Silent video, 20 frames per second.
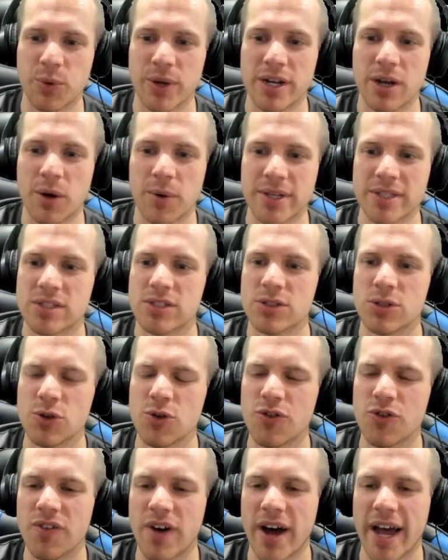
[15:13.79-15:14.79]
We know it's
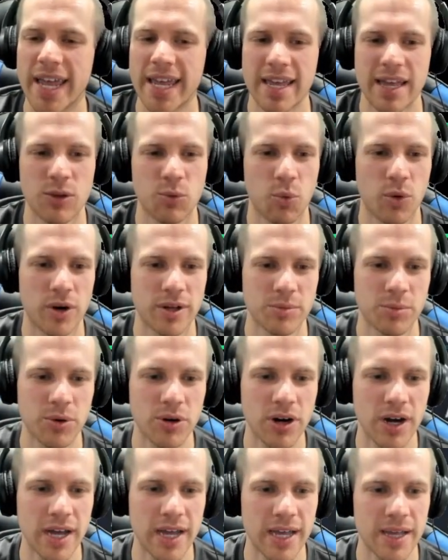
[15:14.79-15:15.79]
2 fight and 1
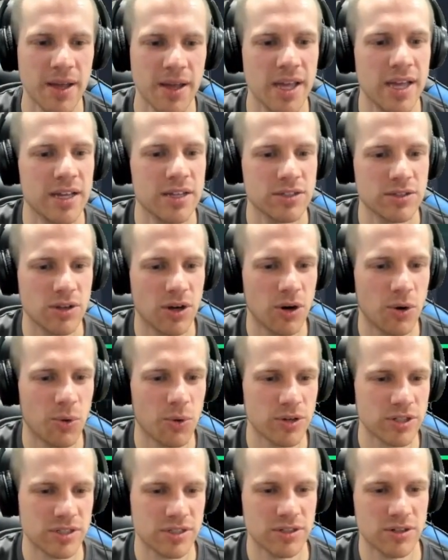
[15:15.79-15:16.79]
play. So
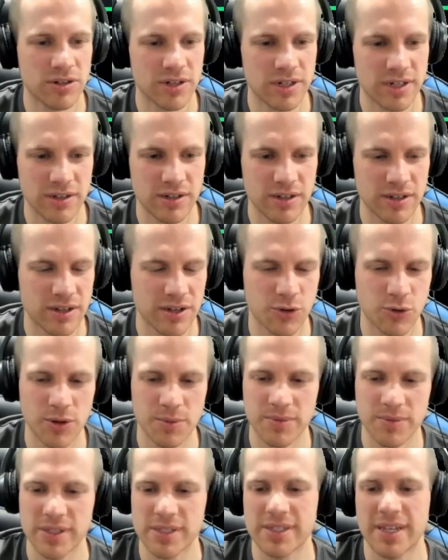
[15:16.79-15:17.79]
we're still gonna
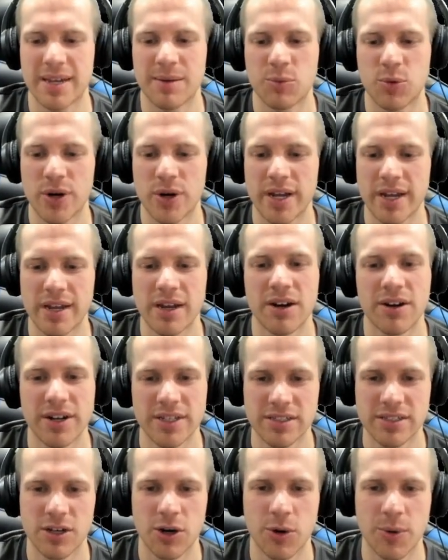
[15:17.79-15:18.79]
equip the same rig.
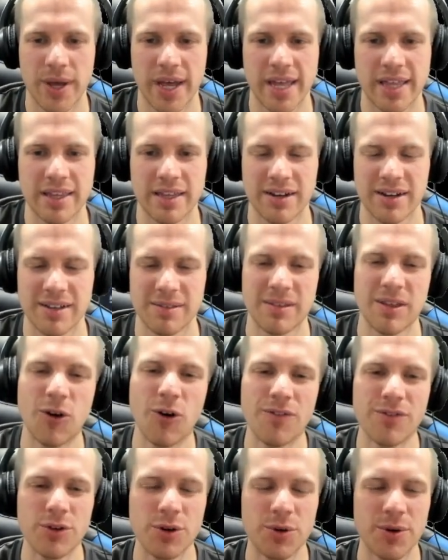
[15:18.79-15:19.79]
Let's go in and
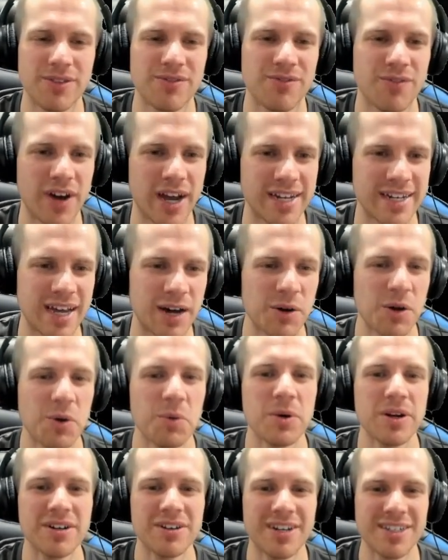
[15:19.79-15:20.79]
hopefully we can find out
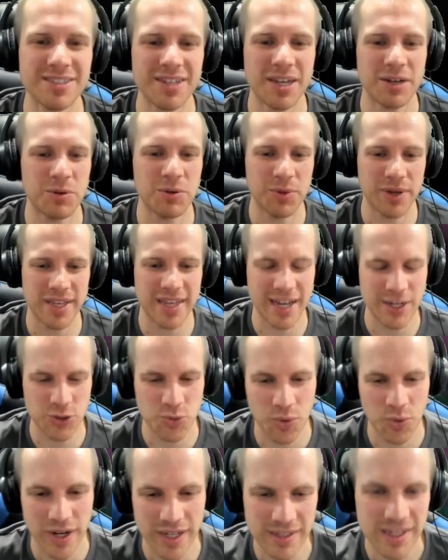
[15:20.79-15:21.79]
what it looks like when we
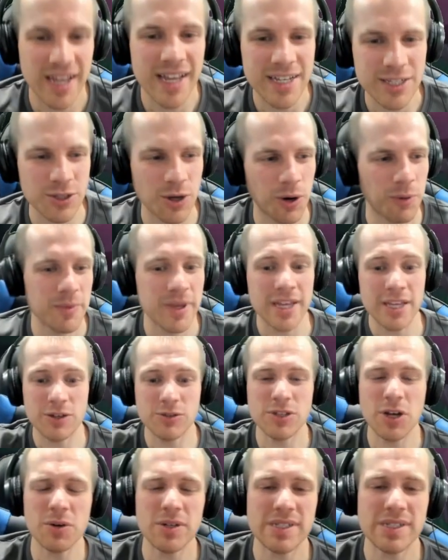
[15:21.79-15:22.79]
catch one. So you'll
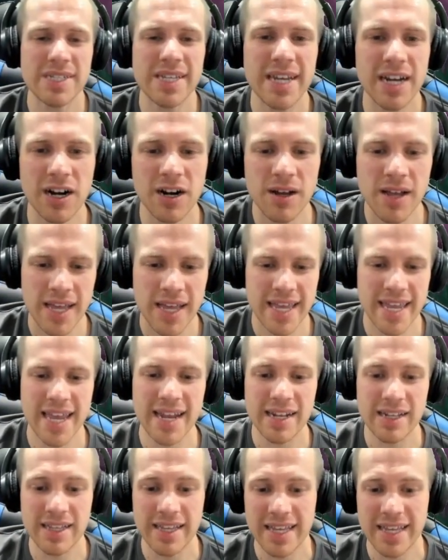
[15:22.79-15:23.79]
notice here,
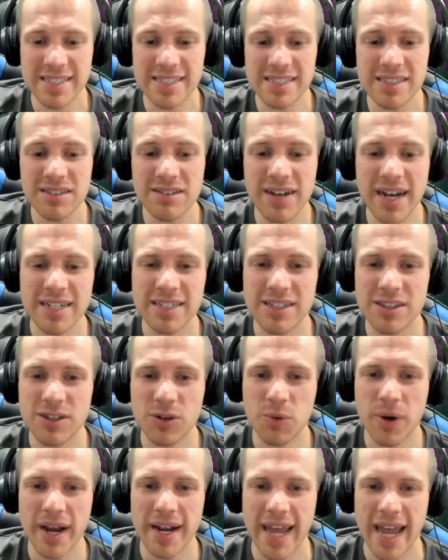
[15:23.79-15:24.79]
it selected the
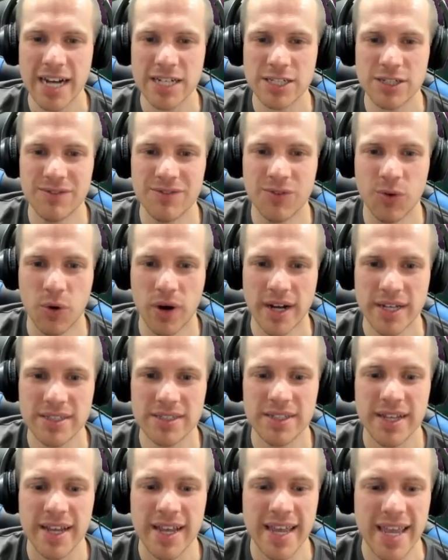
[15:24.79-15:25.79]
right action for
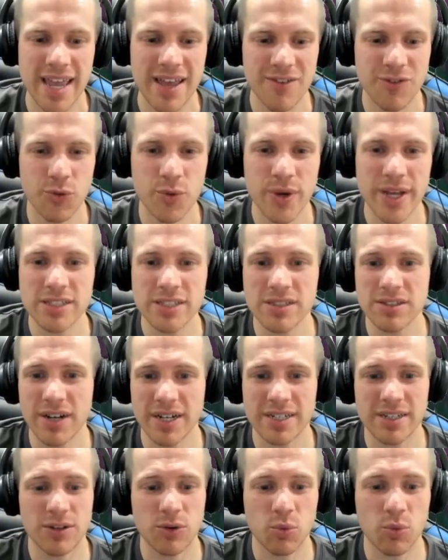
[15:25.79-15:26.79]
us. If we had
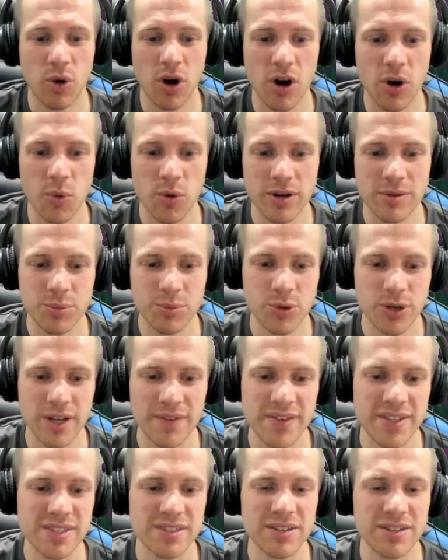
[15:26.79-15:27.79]
selected the wrong one
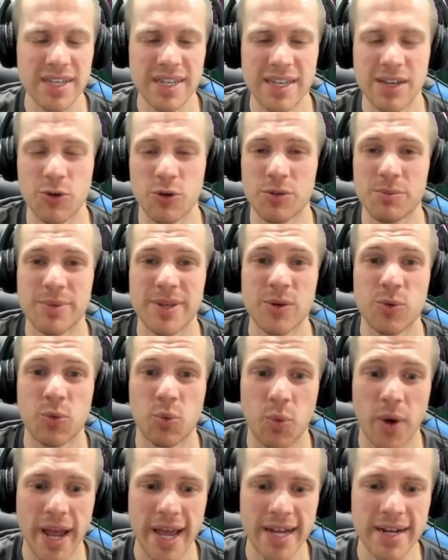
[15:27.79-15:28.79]
previously, it would be
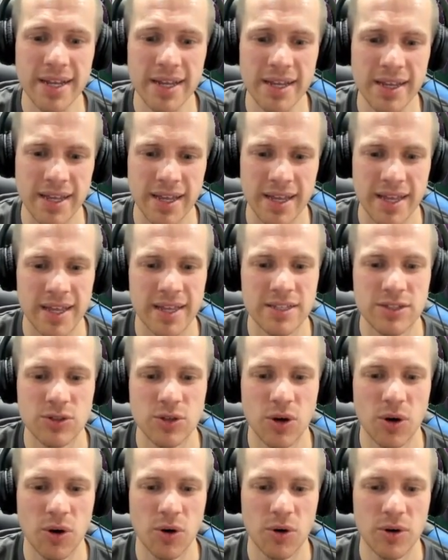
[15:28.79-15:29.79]
red.
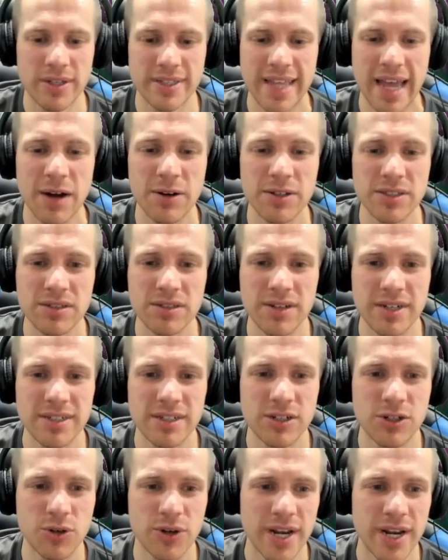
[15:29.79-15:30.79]
So now it's
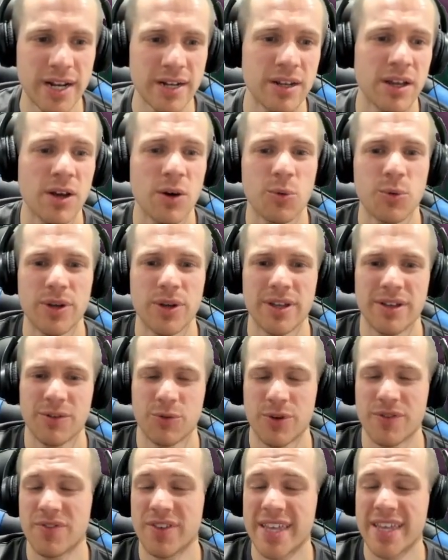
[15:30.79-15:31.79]
selected green.
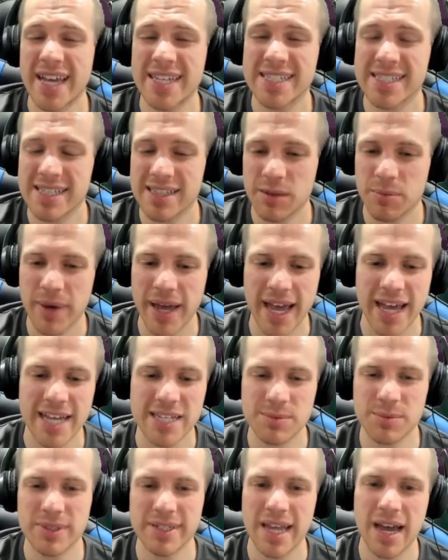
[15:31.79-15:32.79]
We've guessed in the
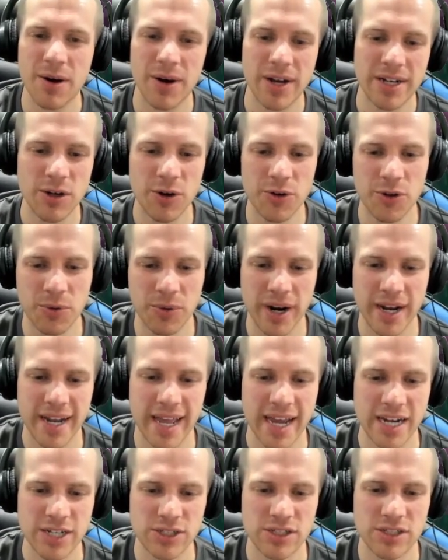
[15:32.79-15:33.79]
past, but now I know the right
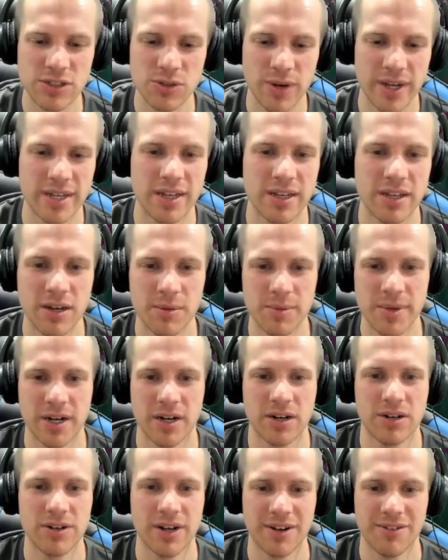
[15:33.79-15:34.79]
action, so I can come here
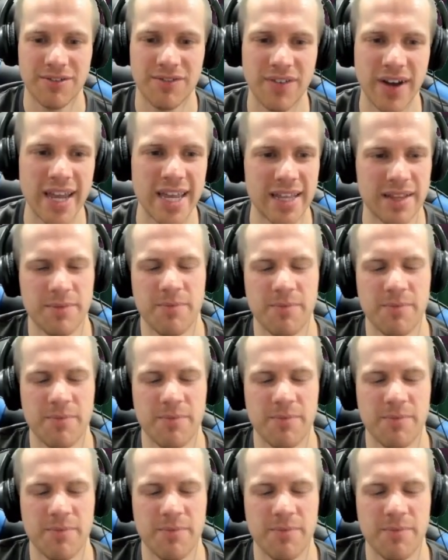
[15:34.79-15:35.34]
and click fight.